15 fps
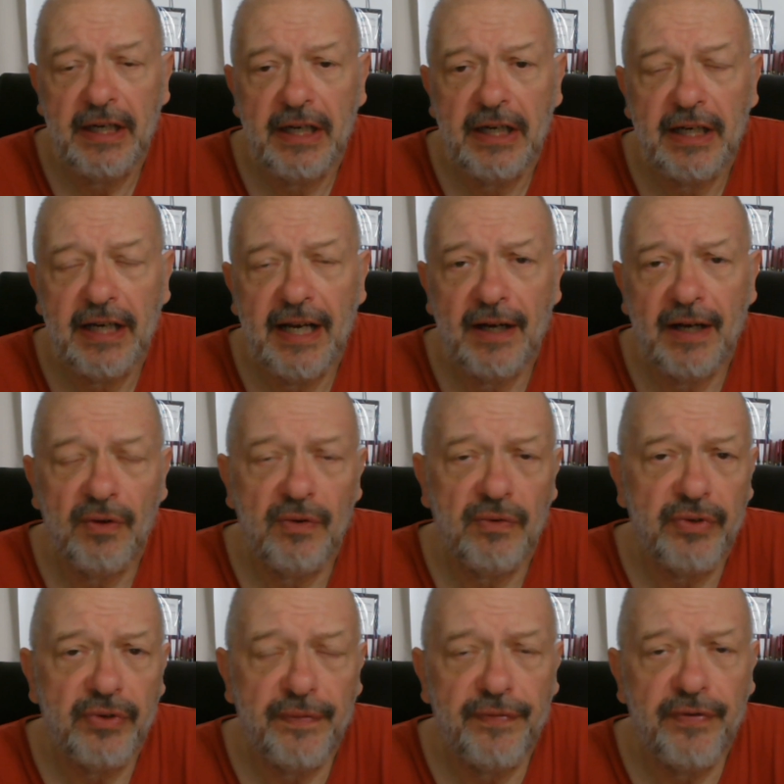
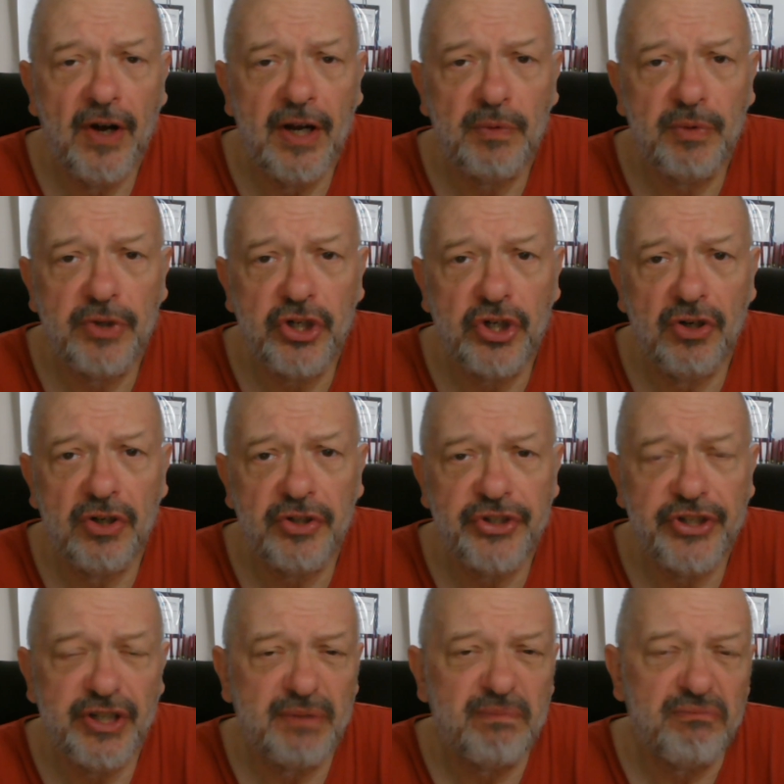Now the fire was shot
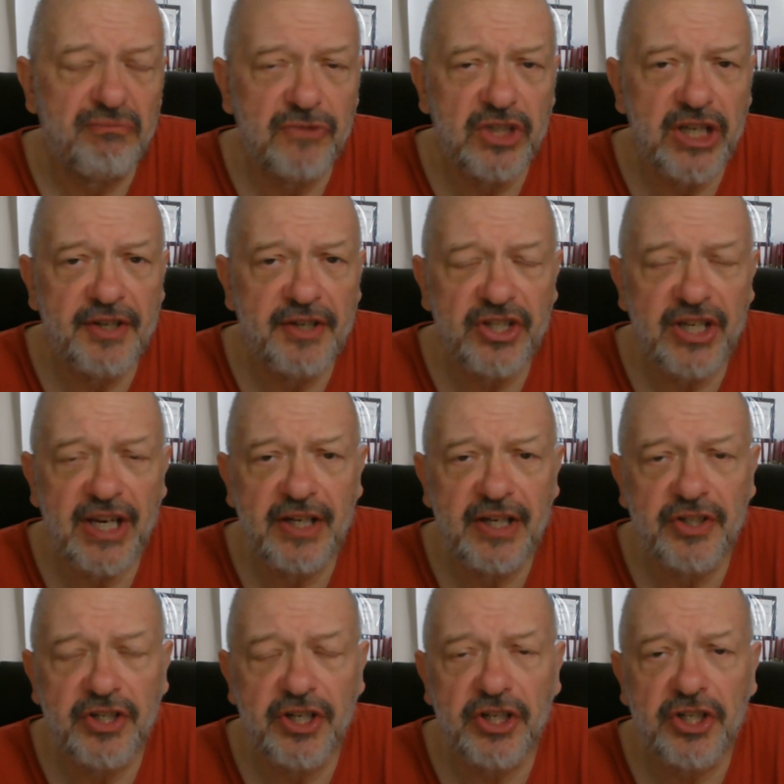at 10
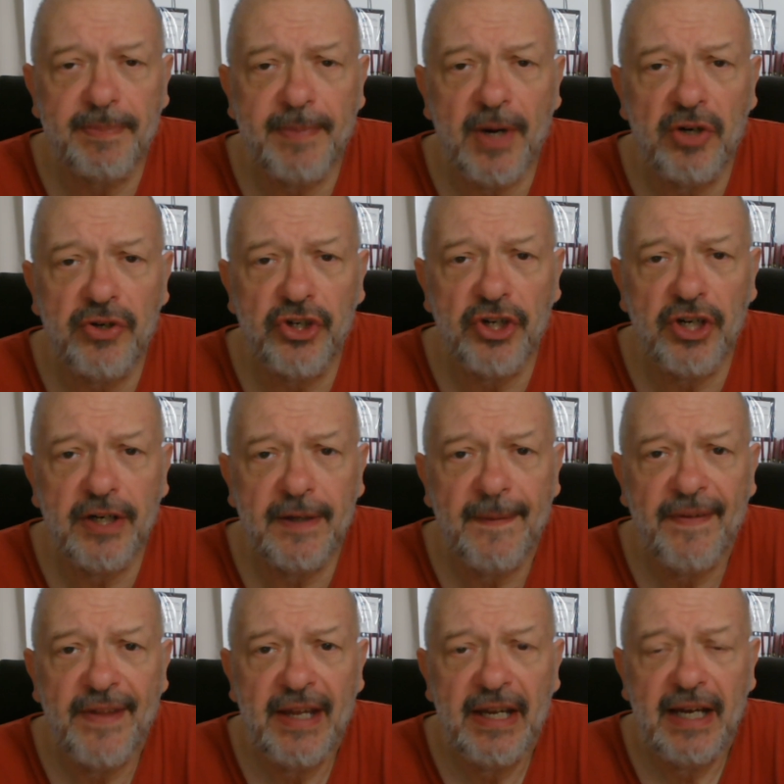seconds exposure
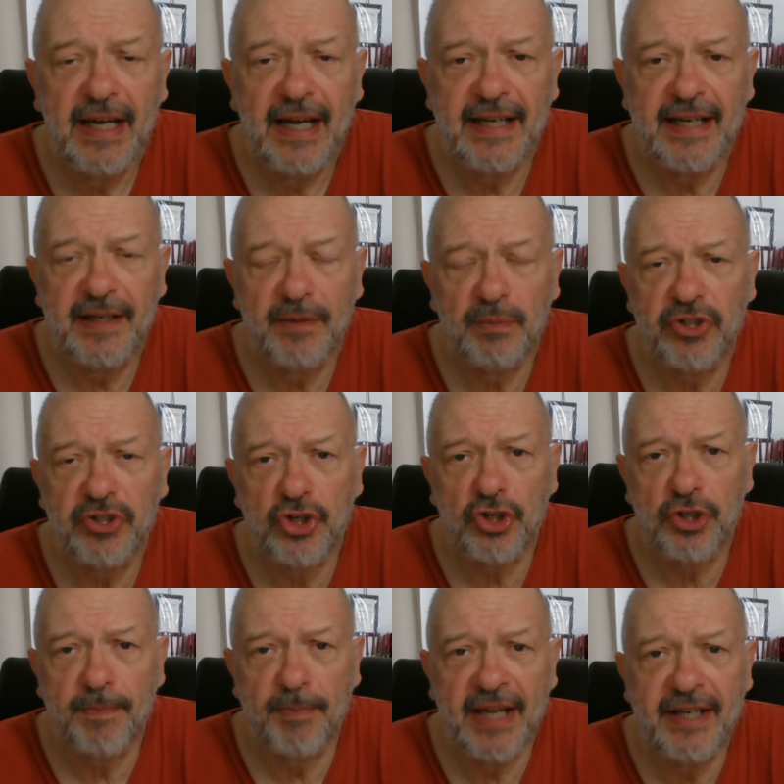and it was
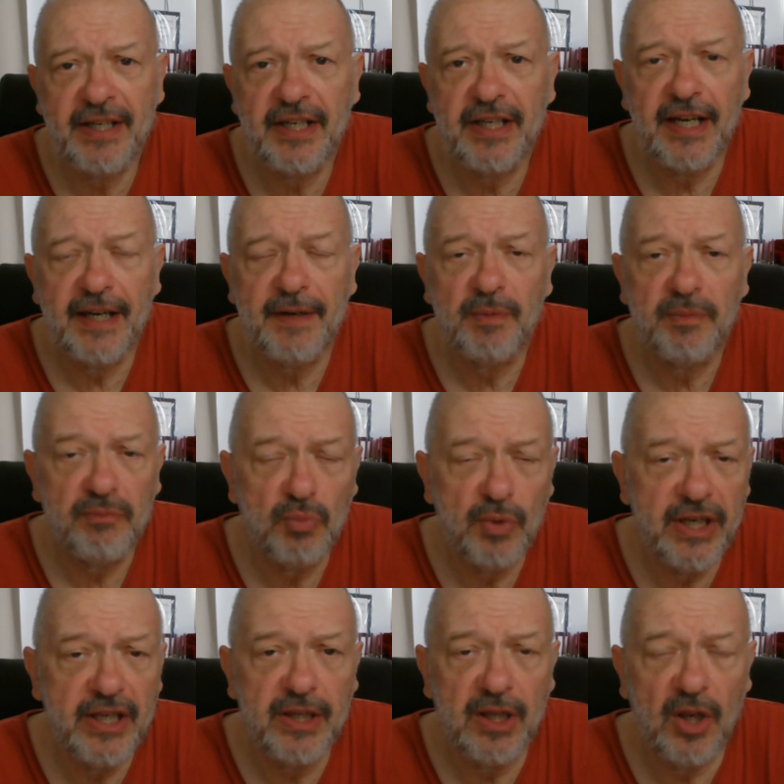just blended in
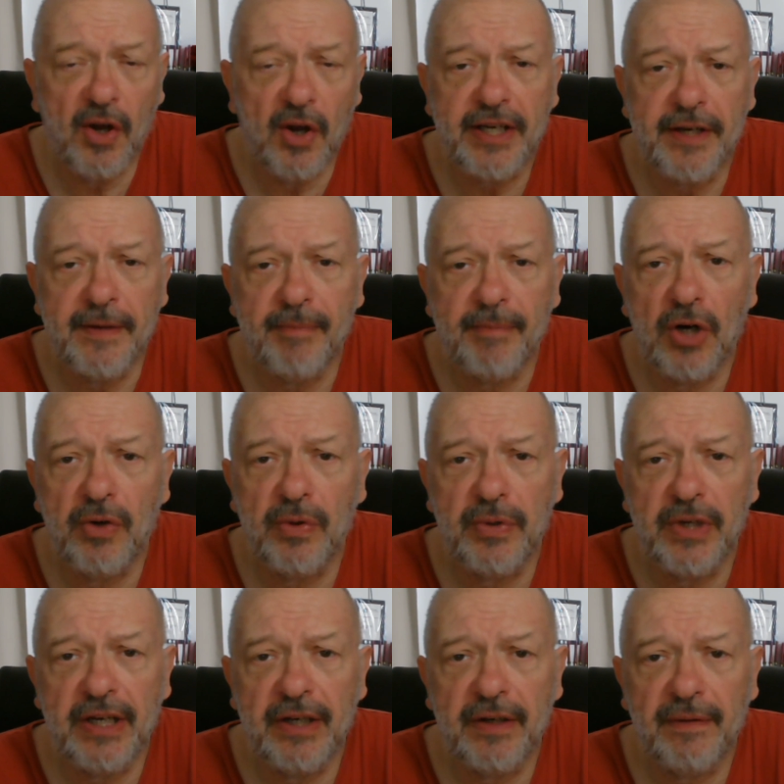with lighten mode
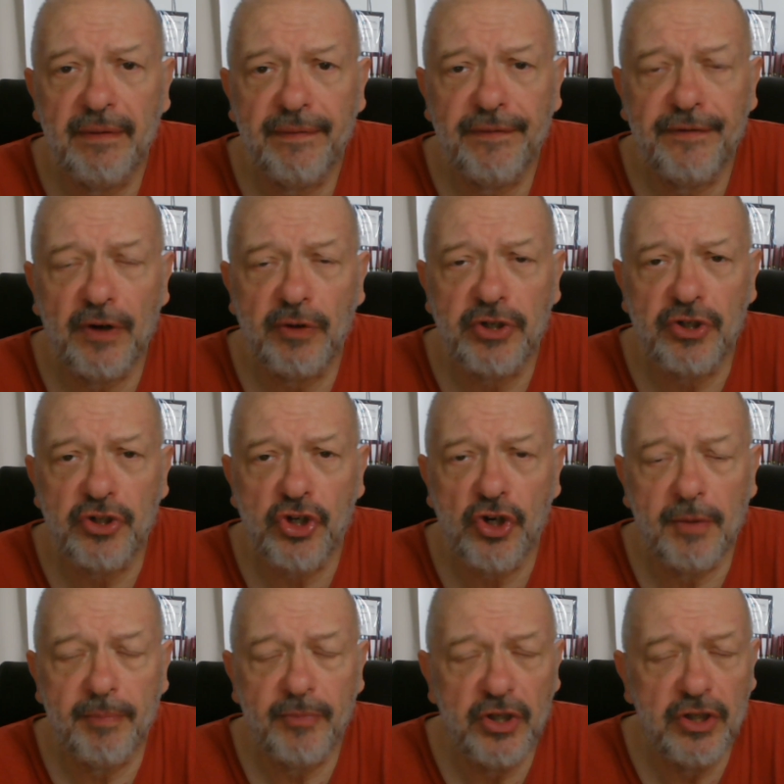in
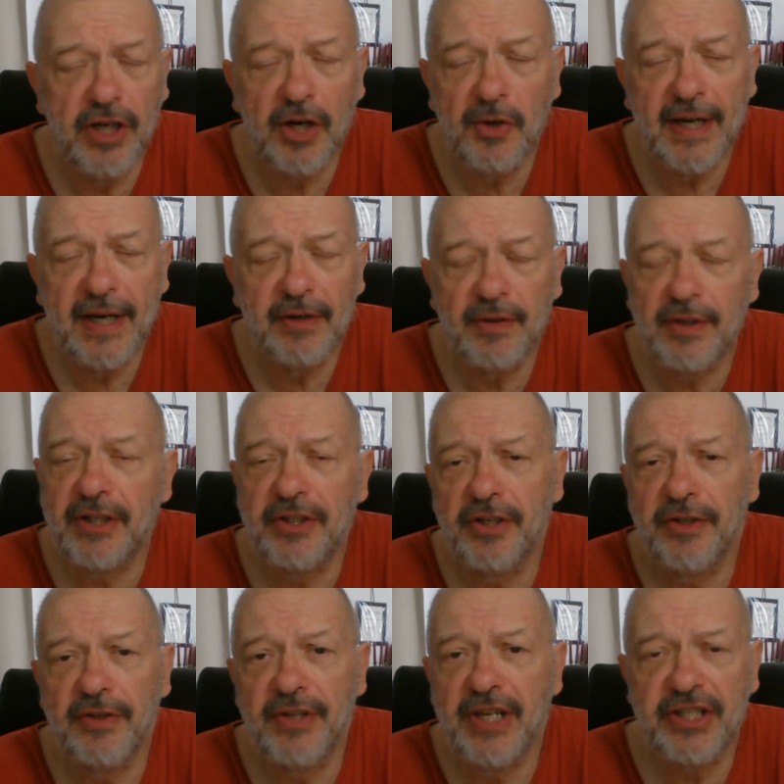Photoshop. You know how I
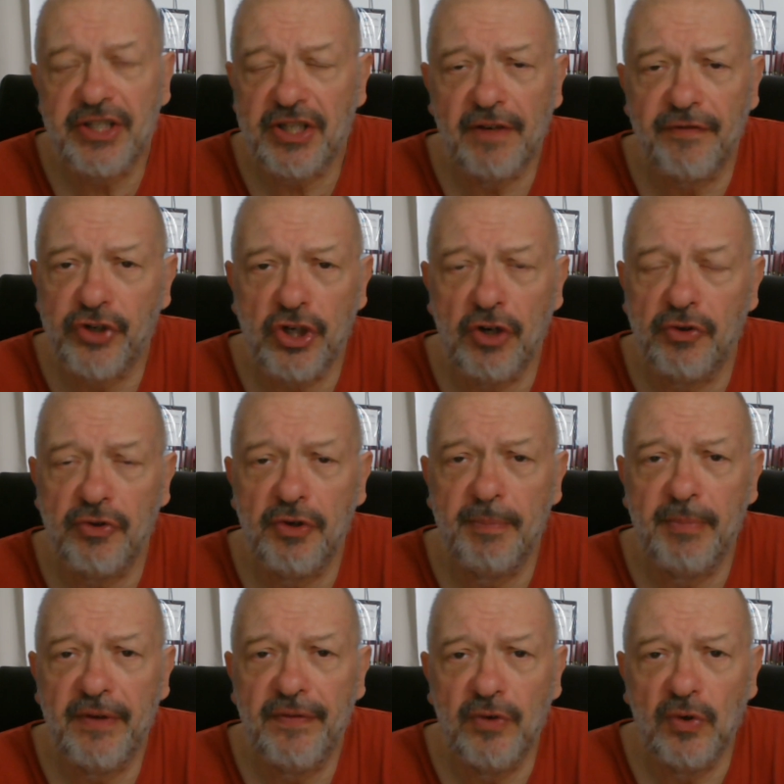do this, I've shown you
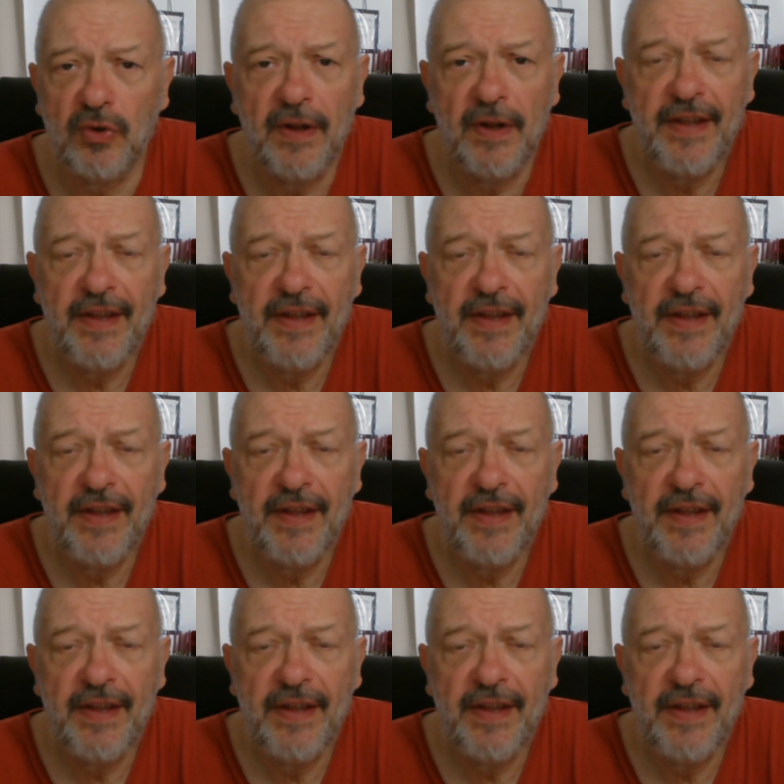before.